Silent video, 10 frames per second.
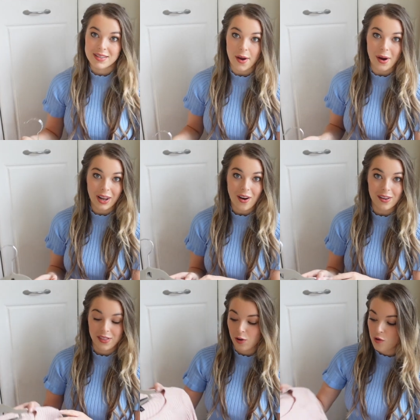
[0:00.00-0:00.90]
So
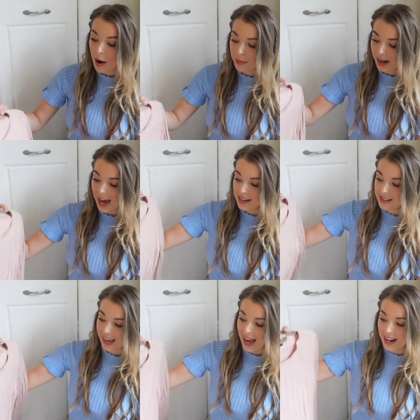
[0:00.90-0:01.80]
along the cropped lines
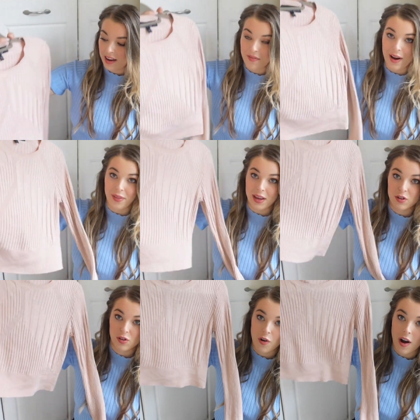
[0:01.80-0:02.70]
again, I found
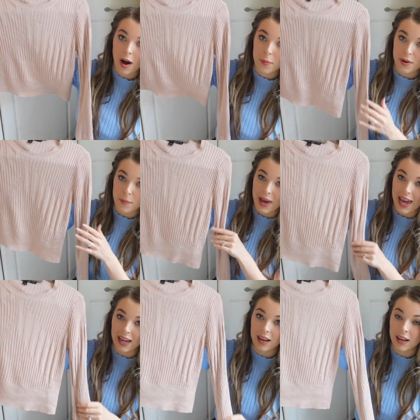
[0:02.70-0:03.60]
this cropped
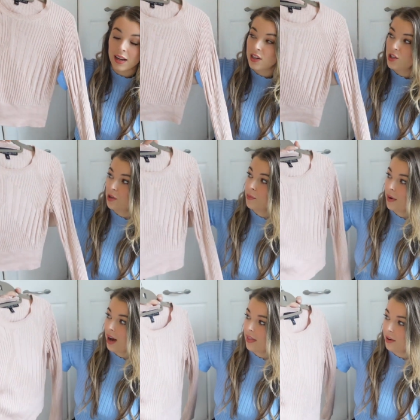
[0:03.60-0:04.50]
pink
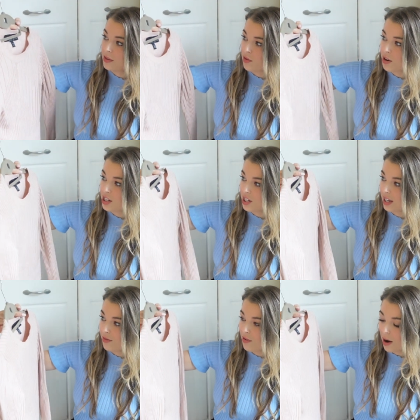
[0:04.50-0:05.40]
jumper that was
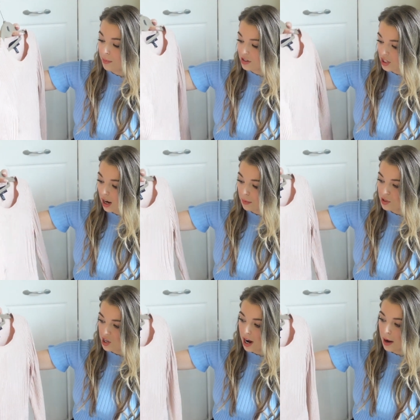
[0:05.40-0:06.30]
originally from
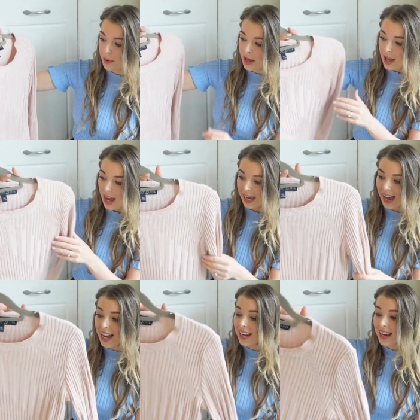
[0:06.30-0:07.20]
Topshop.
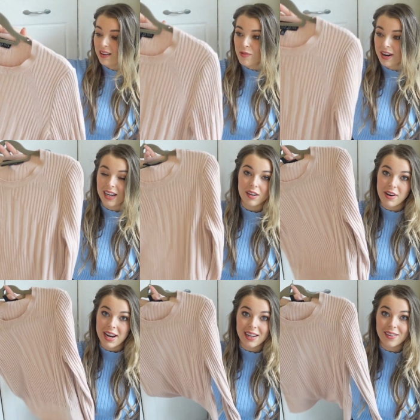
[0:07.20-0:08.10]
Again, in really,
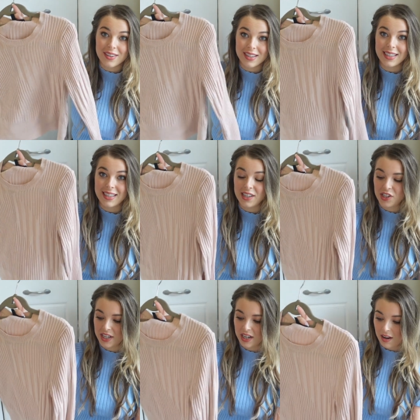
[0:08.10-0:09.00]
really good
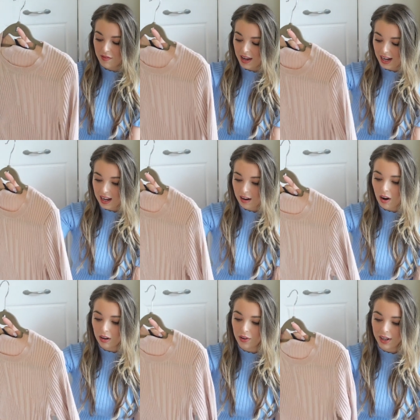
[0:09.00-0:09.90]
condition. I feel like I
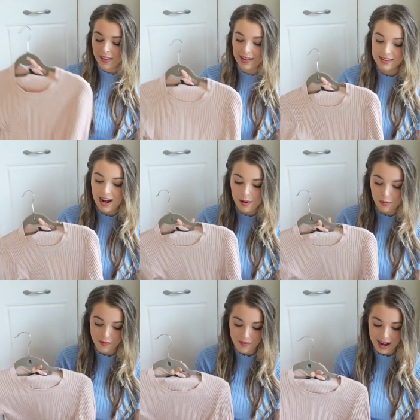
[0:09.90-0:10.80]
got lucky this time
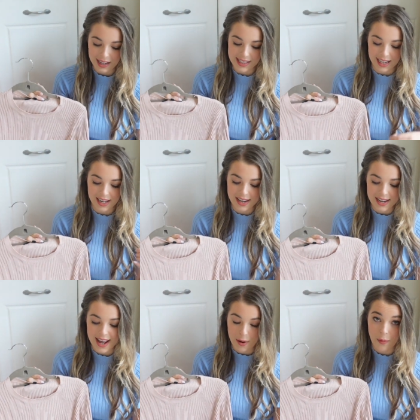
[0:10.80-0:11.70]
with finding
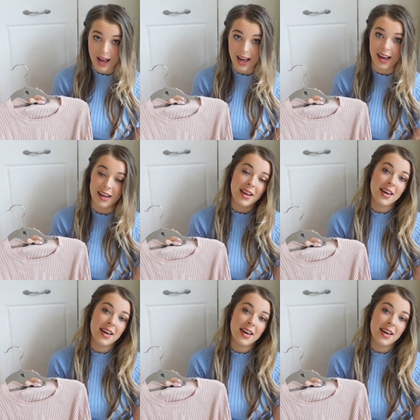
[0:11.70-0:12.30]
knitwear